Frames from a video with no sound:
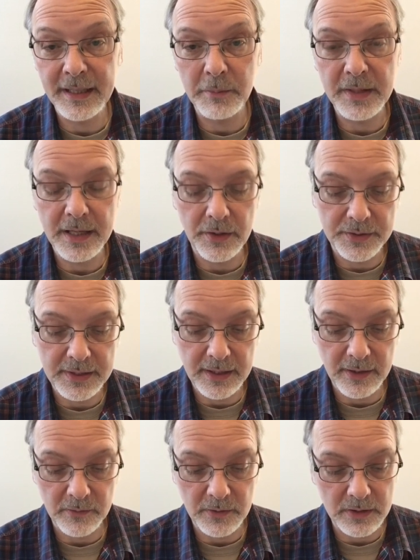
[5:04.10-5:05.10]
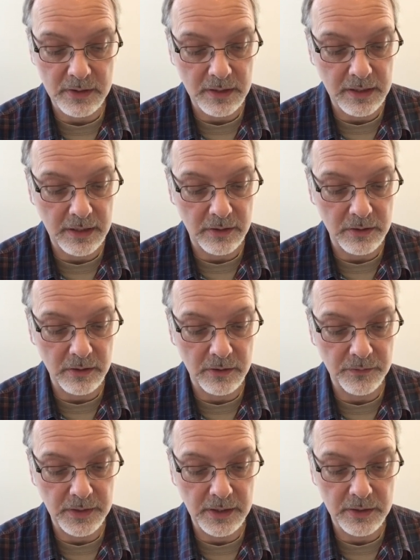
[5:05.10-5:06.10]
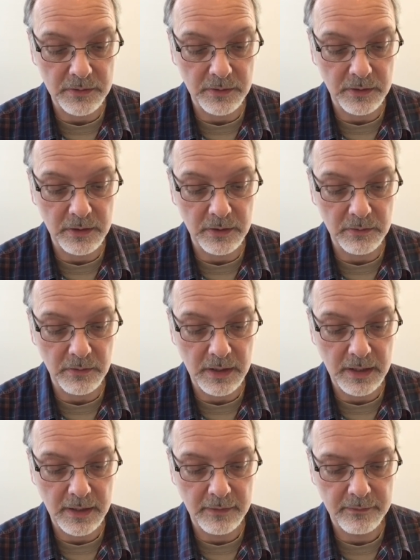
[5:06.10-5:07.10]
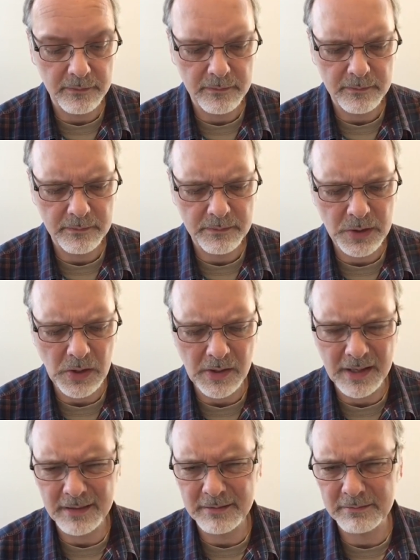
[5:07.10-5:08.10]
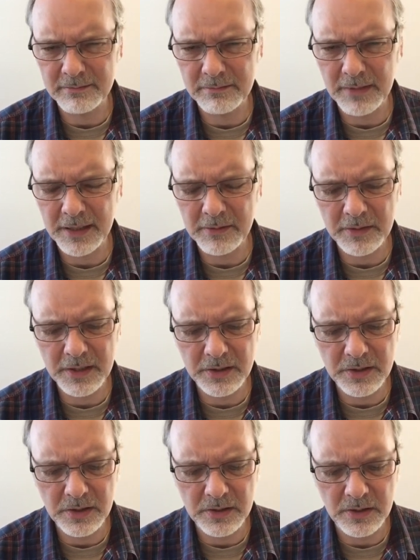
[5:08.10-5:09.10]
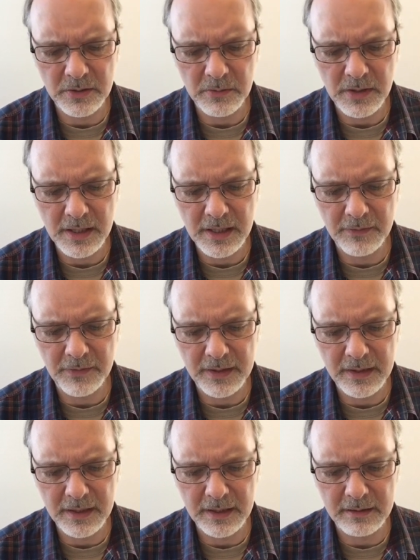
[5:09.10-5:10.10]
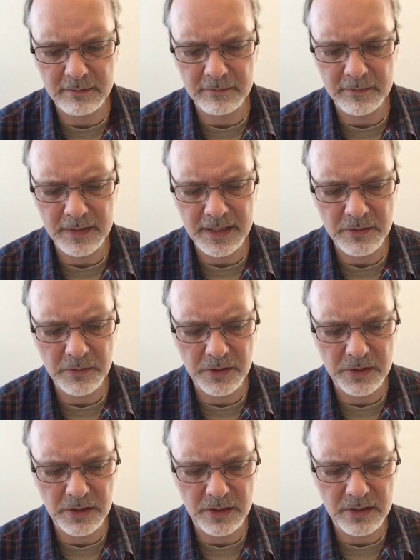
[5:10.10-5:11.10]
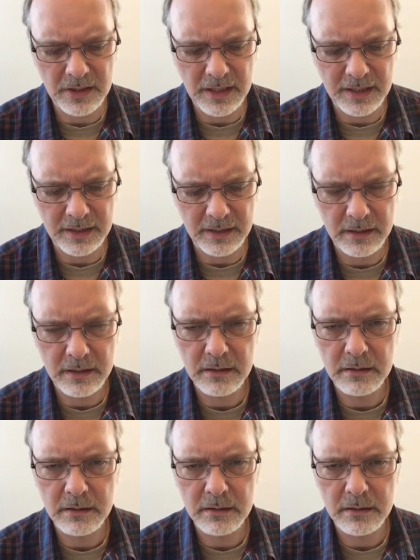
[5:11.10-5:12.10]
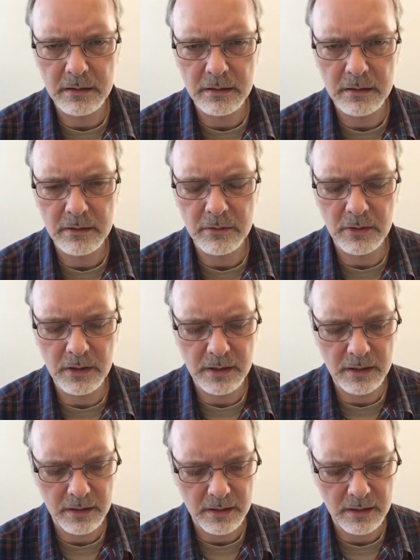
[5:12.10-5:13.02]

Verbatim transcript: him downtown once the counselor's finished with his wife. Sir, I don't I don't think she's his wife. I think that's what she's saying. What?